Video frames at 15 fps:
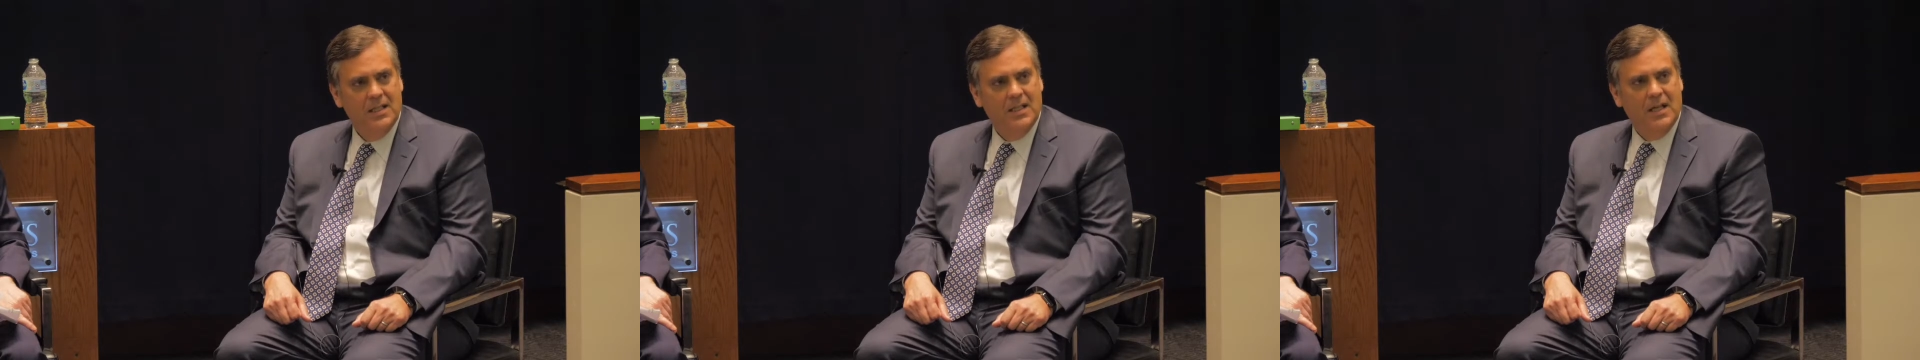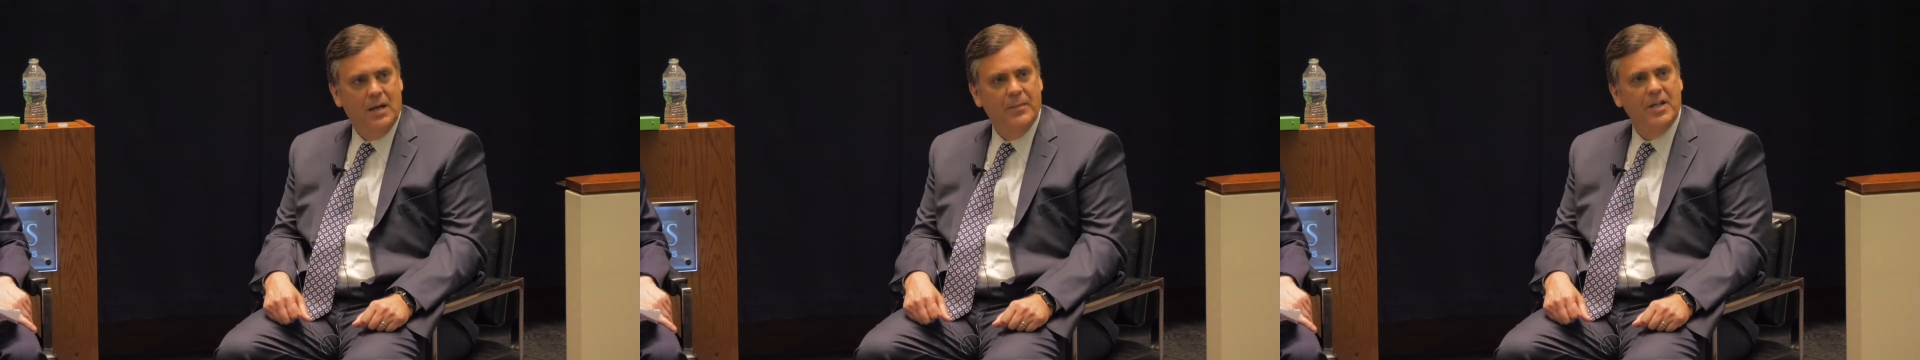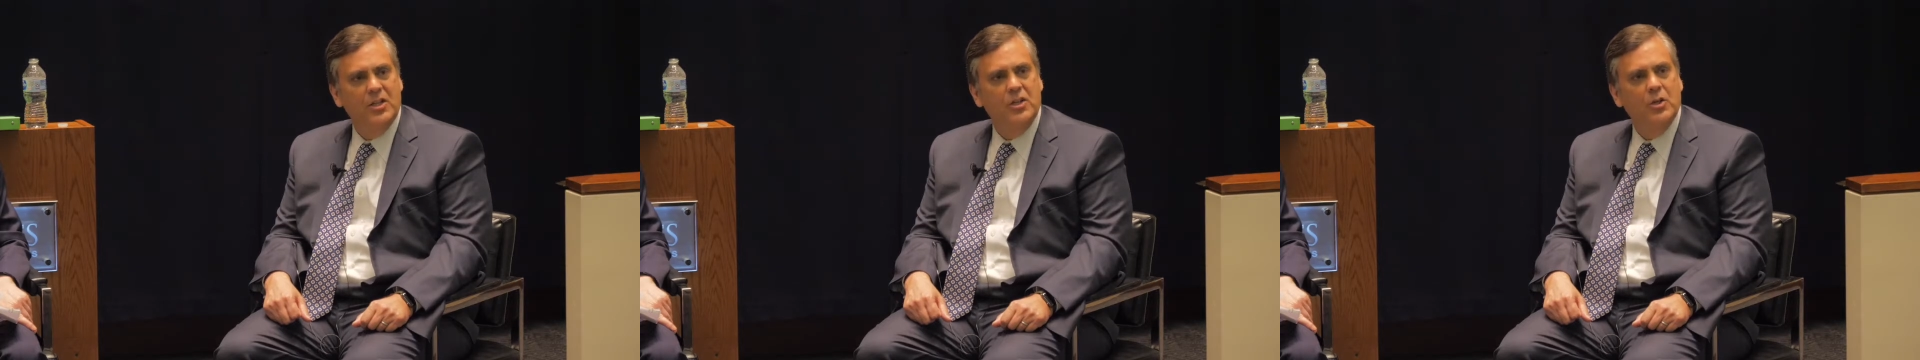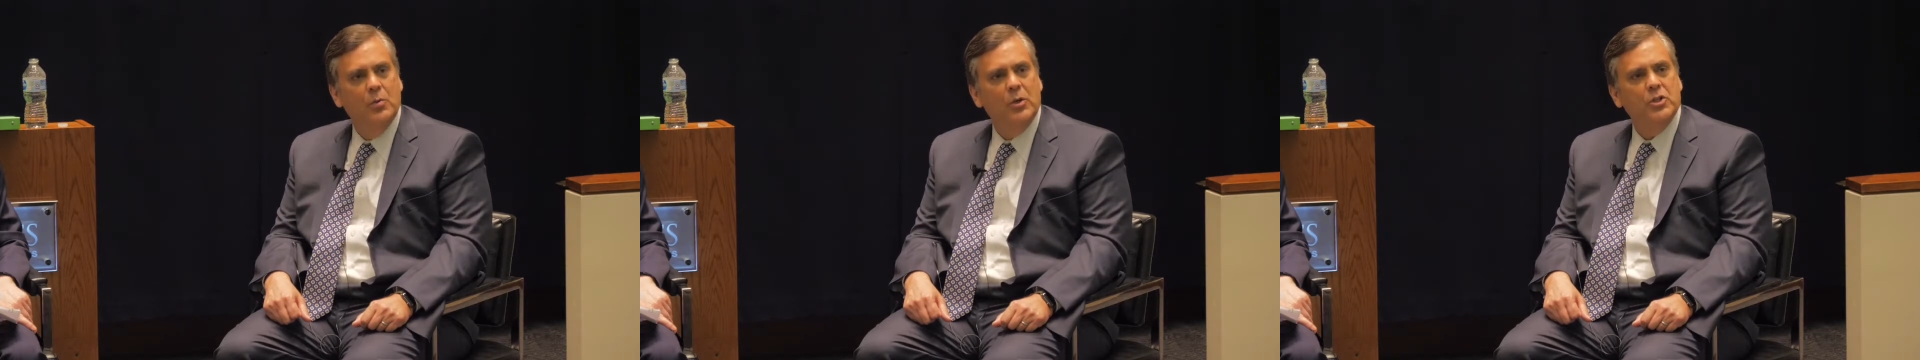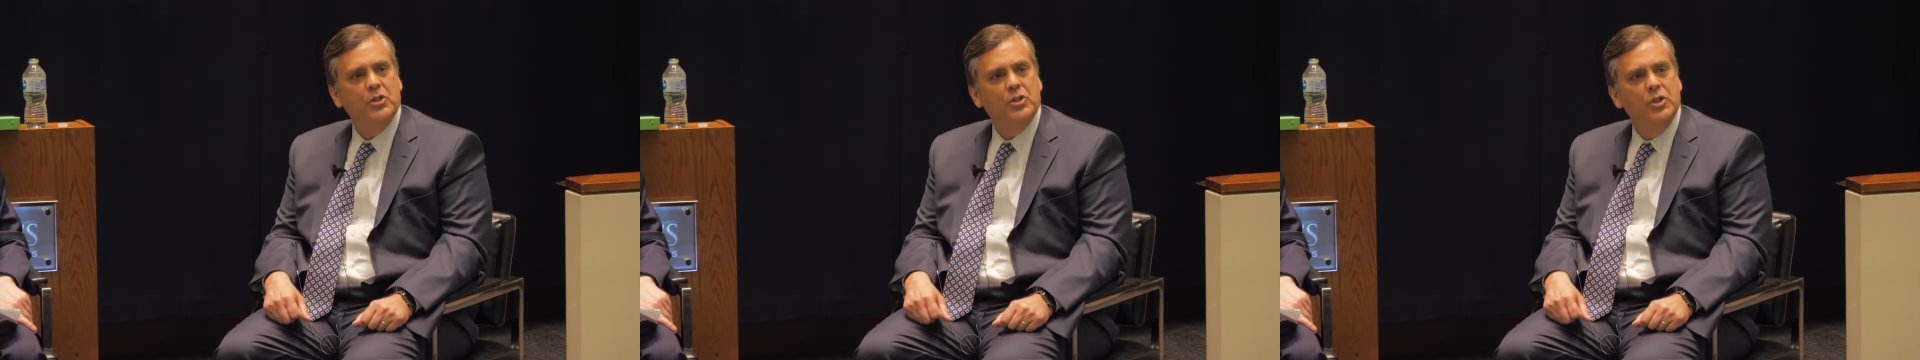I mean, you
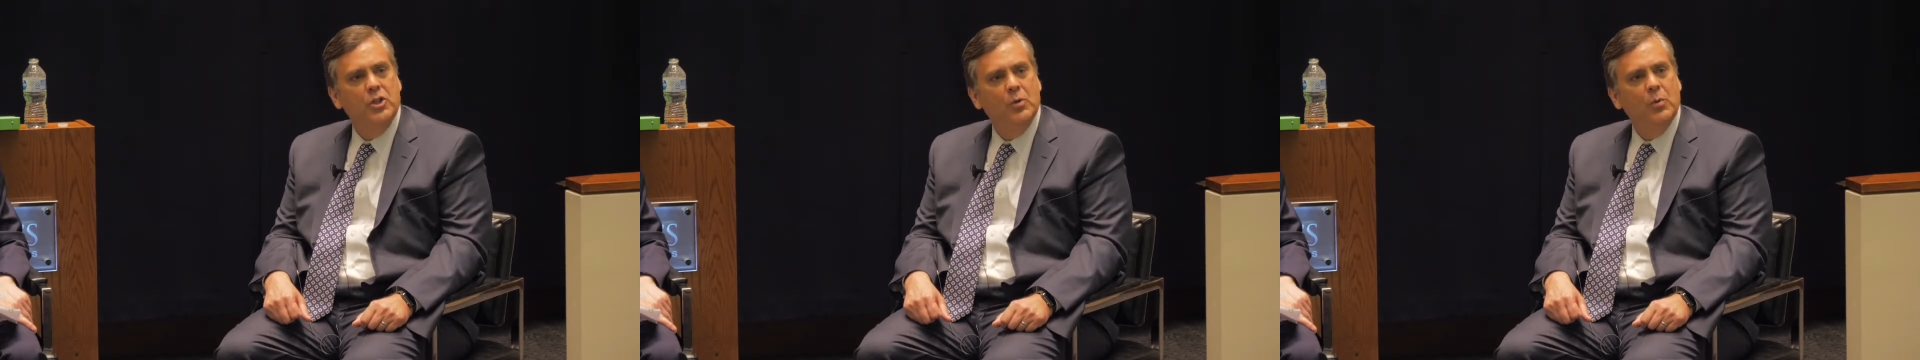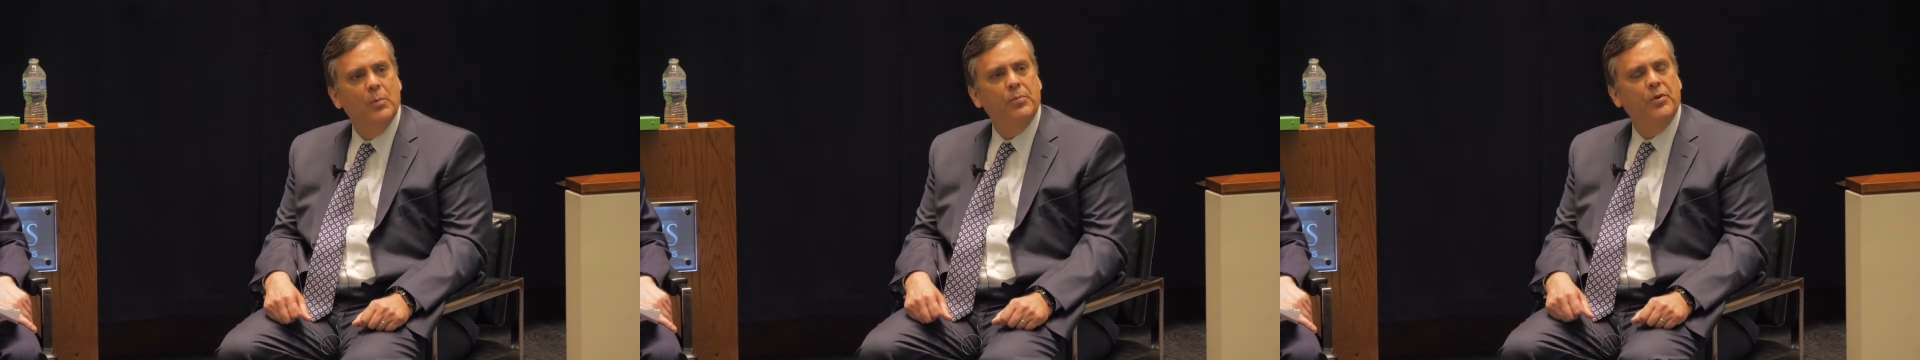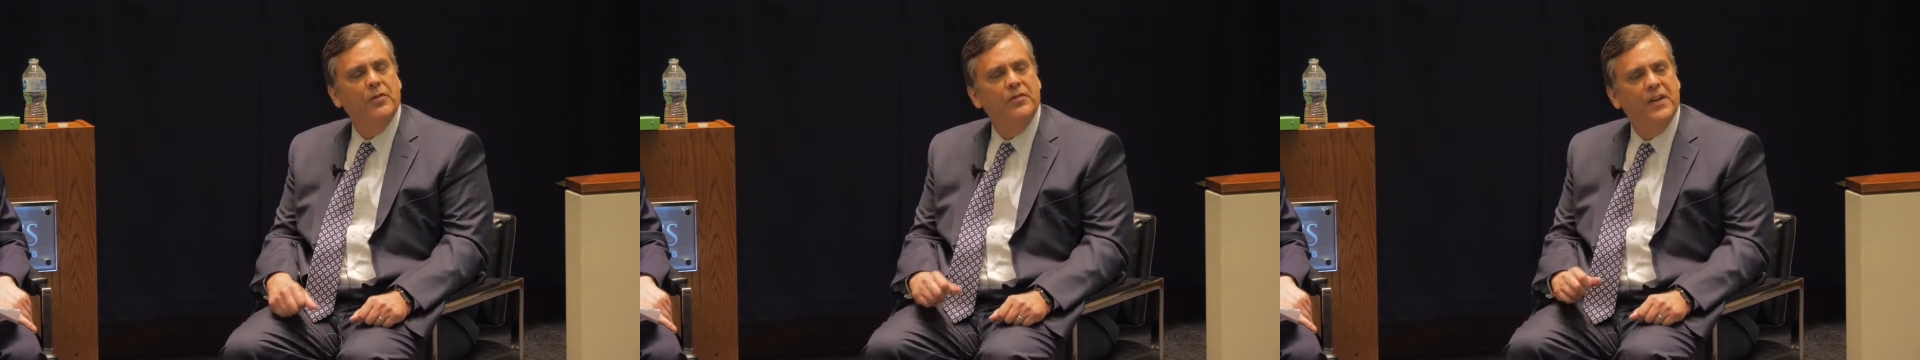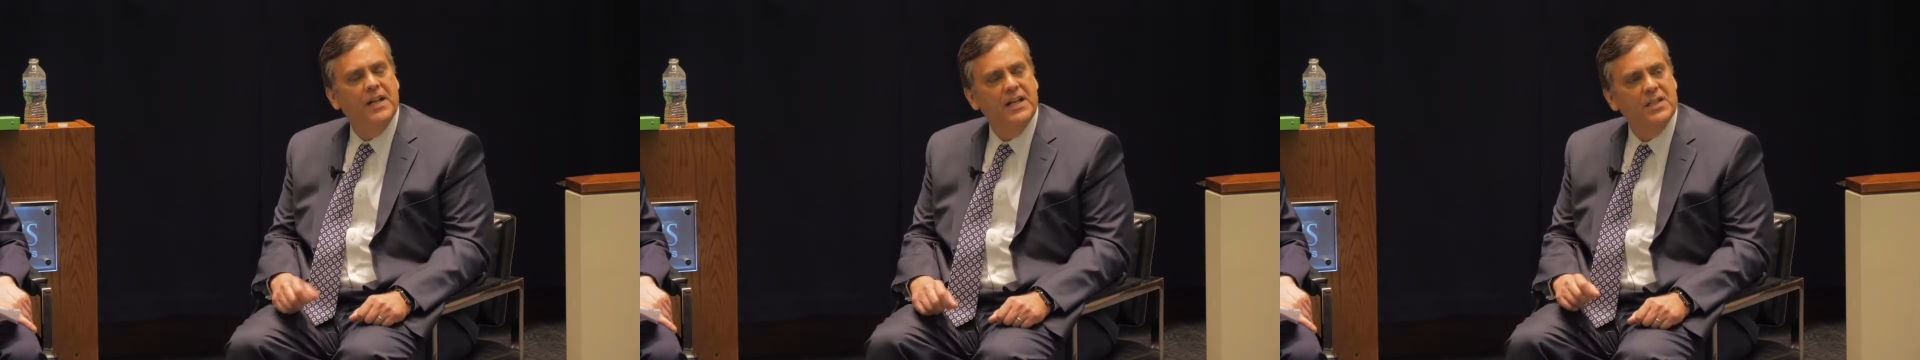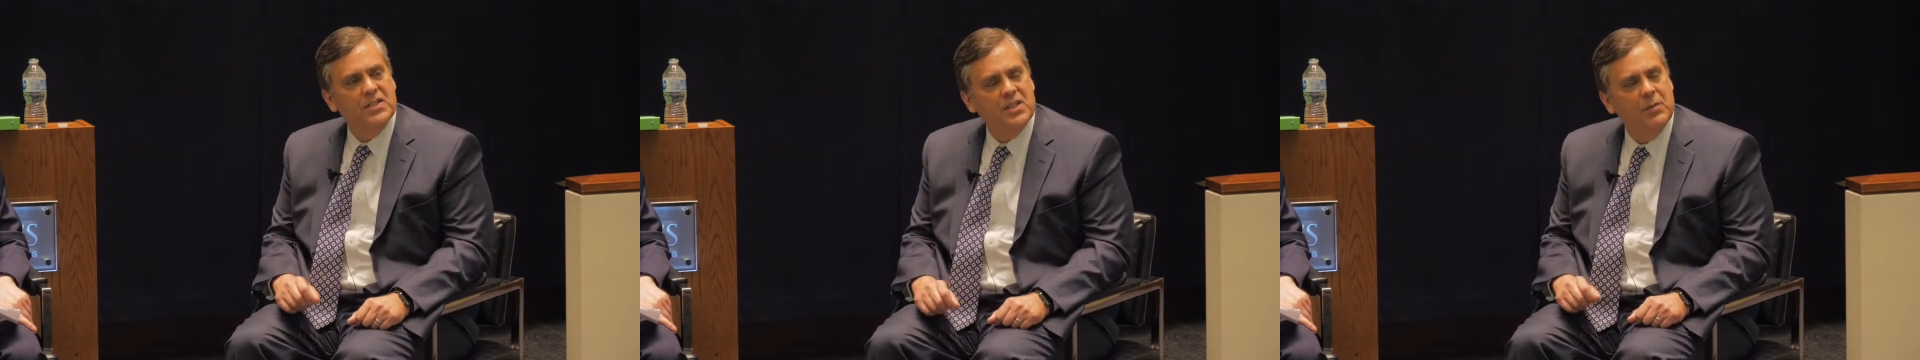were
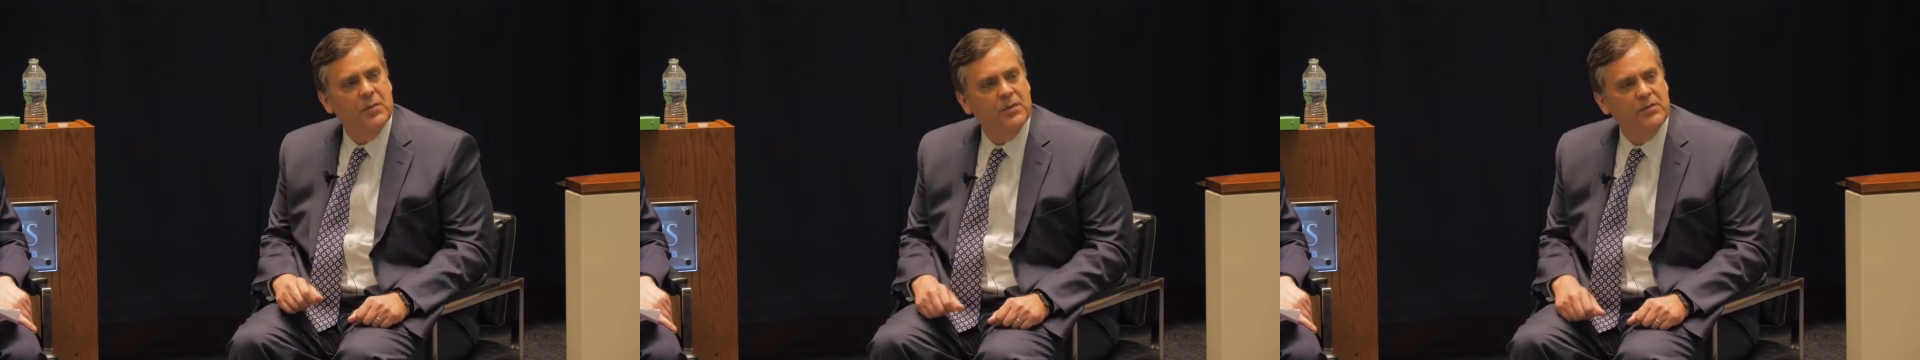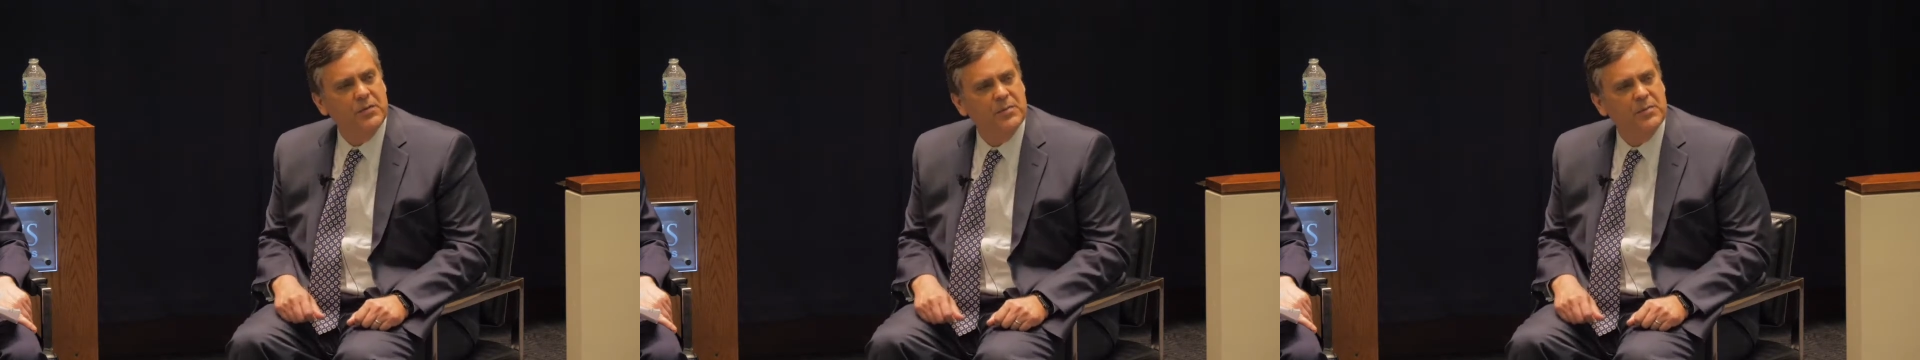preventing someone